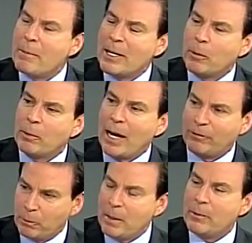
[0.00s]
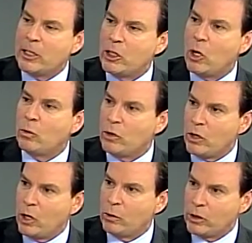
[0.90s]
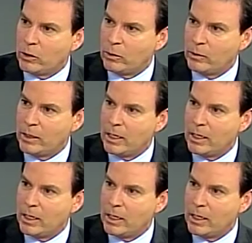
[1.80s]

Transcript: about your practice. For people that don't know you,